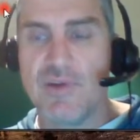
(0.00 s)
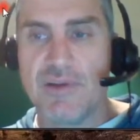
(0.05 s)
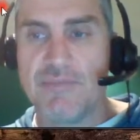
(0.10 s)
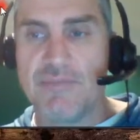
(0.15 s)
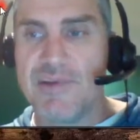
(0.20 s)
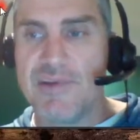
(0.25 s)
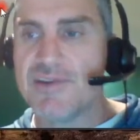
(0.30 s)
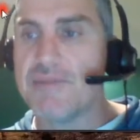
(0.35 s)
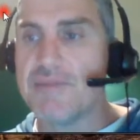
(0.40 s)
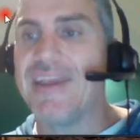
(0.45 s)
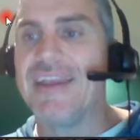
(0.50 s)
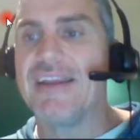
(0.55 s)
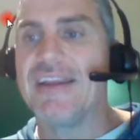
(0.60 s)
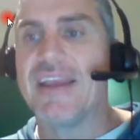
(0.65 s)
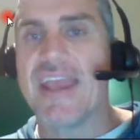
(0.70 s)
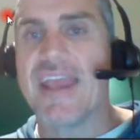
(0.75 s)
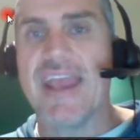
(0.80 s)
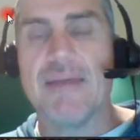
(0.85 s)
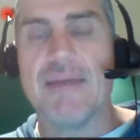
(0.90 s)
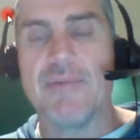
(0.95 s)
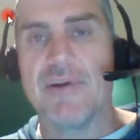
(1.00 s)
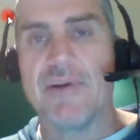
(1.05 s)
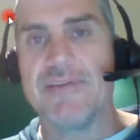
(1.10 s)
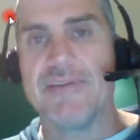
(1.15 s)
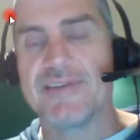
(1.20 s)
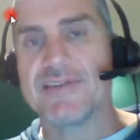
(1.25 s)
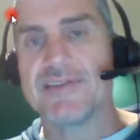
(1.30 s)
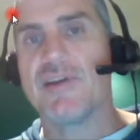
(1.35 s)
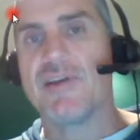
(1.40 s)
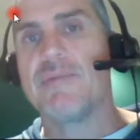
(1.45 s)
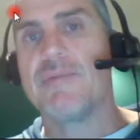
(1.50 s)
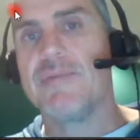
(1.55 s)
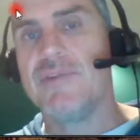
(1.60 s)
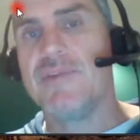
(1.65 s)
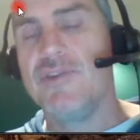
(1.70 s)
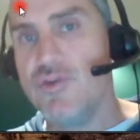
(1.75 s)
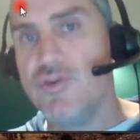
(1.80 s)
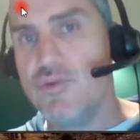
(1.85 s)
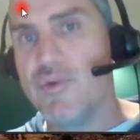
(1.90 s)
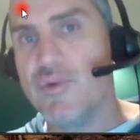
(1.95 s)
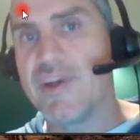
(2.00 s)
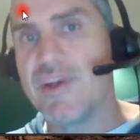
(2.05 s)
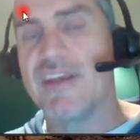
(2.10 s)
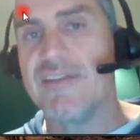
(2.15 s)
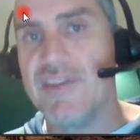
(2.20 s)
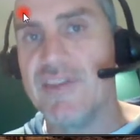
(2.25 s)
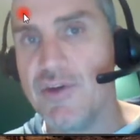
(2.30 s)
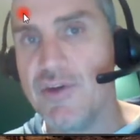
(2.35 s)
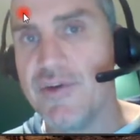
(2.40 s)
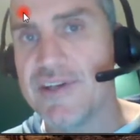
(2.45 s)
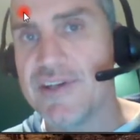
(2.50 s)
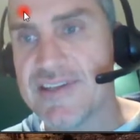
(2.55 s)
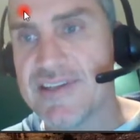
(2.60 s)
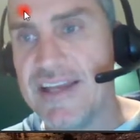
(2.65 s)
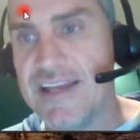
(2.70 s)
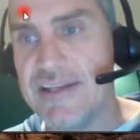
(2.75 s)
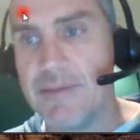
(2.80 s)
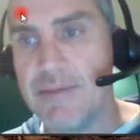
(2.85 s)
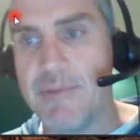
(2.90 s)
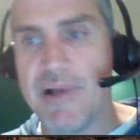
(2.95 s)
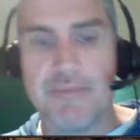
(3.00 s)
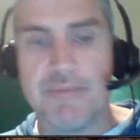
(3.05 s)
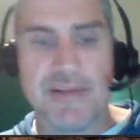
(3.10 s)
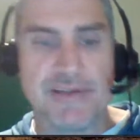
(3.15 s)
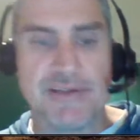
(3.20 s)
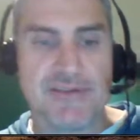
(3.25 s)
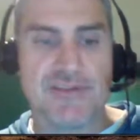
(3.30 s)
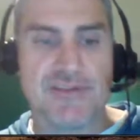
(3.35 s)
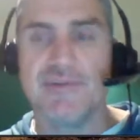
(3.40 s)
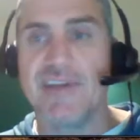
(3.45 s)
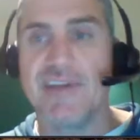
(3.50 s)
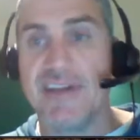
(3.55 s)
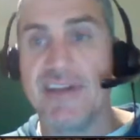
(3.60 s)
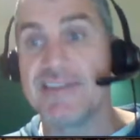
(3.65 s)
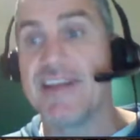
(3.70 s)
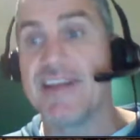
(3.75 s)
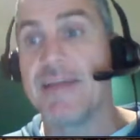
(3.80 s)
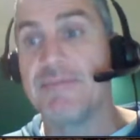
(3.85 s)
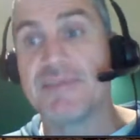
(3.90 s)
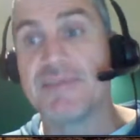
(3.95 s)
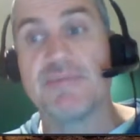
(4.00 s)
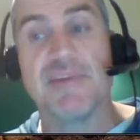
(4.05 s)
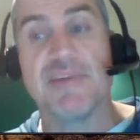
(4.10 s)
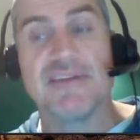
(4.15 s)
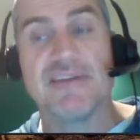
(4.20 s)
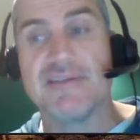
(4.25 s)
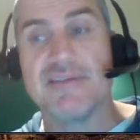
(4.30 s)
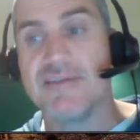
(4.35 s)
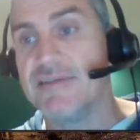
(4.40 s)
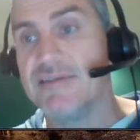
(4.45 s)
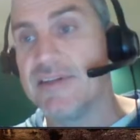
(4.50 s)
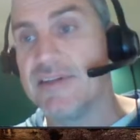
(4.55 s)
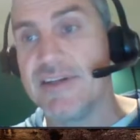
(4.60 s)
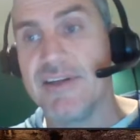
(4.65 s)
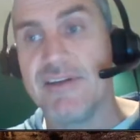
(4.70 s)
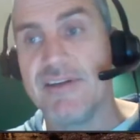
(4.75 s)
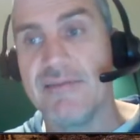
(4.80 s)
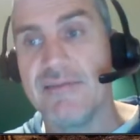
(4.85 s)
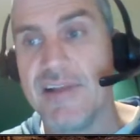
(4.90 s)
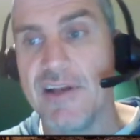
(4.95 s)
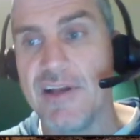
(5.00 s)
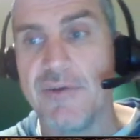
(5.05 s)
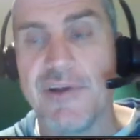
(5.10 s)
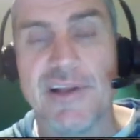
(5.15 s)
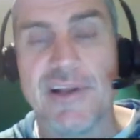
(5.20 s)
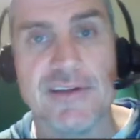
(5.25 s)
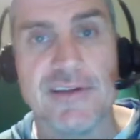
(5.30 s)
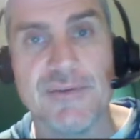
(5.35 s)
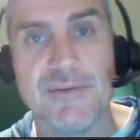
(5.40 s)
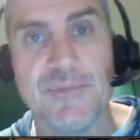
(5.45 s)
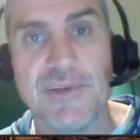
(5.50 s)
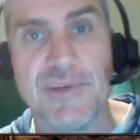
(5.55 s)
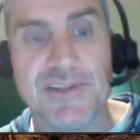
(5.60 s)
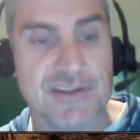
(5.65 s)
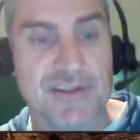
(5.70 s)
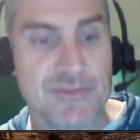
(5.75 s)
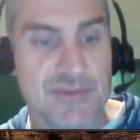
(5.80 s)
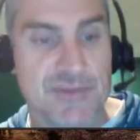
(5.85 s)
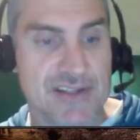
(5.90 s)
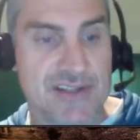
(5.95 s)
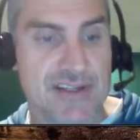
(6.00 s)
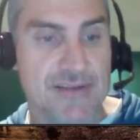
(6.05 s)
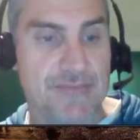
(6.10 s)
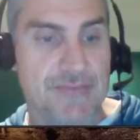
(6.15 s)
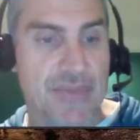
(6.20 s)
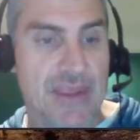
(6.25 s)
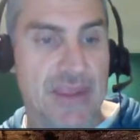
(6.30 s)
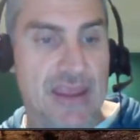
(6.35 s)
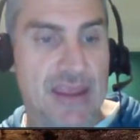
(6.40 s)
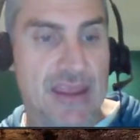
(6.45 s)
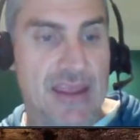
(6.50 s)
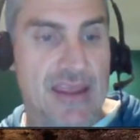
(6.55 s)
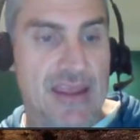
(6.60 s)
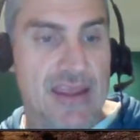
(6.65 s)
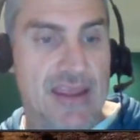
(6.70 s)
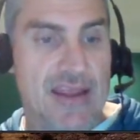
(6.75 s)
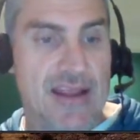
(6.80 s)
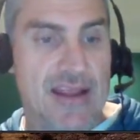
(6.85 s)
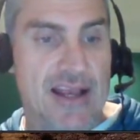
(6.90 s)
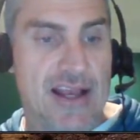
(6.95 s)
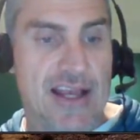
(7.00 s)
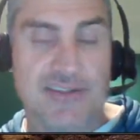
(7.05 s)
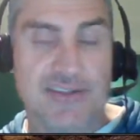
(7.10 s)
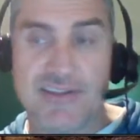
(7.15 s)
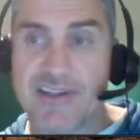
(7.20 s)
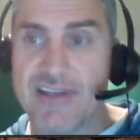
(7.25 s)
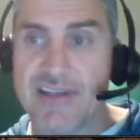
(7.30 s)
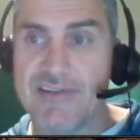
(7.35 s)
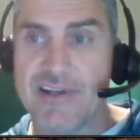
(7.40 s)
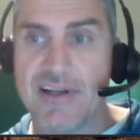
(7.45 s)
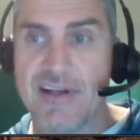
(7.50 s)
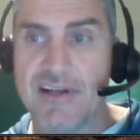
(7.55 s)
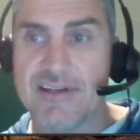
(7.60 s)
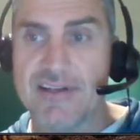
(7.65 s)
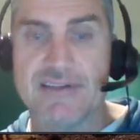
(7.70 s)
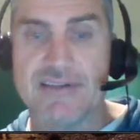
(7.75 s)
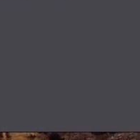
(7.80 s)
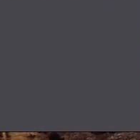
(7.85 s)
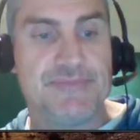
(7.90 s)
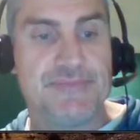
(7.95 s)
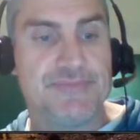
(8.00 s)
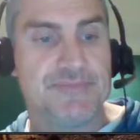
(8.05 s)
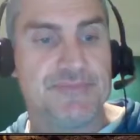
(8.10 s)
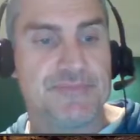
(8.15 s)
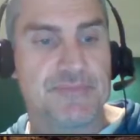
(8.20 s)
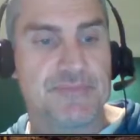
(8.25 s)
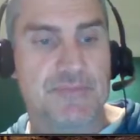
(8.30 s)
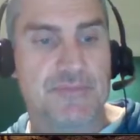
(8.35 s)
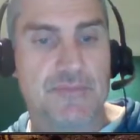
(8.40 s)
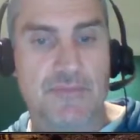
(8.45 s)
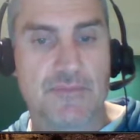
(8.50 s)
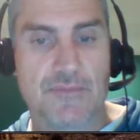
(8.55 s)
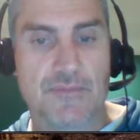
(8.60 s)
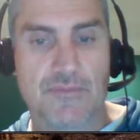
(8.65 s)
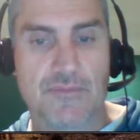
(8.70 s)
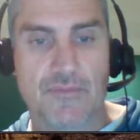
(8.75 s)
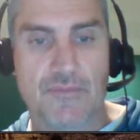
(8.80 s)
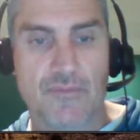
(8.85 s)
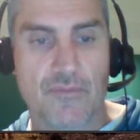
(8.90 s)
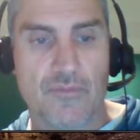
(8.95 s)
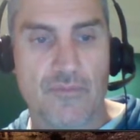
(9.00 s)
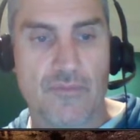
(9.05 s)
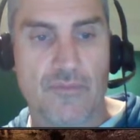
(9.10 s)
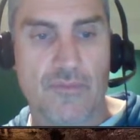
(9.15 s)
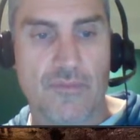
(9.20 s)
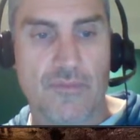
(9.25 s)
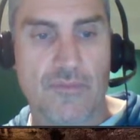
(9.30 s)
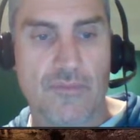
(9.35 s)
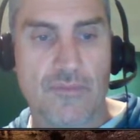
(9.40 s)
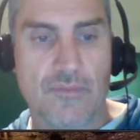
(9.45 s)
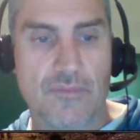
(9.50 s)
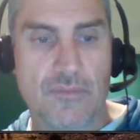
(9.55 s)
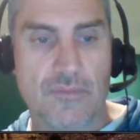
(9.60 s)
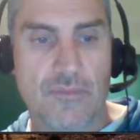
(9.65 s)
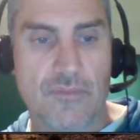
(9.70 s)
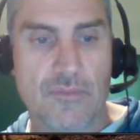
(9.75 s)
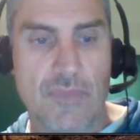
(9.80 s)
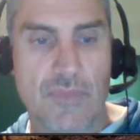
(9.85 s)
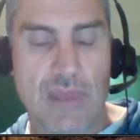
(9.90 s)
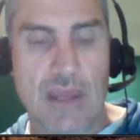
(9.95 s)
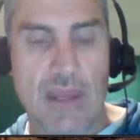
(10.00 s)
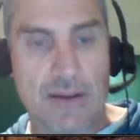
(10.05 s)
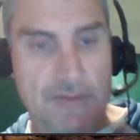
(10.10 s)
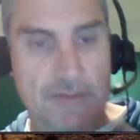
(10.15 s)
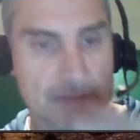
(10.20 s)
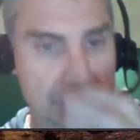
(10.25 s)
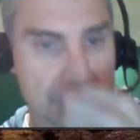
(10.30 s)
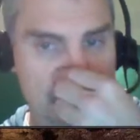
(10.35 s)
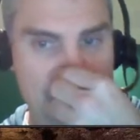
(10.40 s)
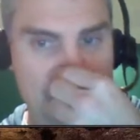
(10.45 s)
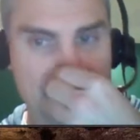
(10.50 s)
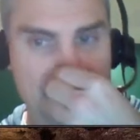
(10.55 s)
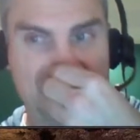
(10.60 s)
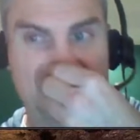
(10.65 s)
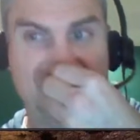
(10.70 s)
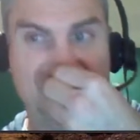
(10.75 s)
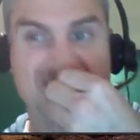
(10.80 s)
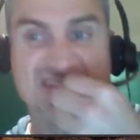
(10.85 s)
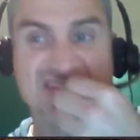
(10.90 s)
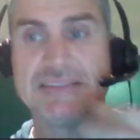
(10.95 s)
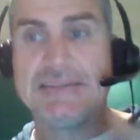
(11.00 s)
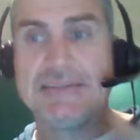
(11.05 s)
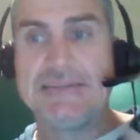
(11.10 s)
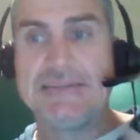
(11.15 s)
Bishop, in Canberra. This is like you ringing the US State Department in an attempt to speak to, I don't know, Hillary Clinton when she was there. Just have a little listen. G'day, Brendon O'Connell here.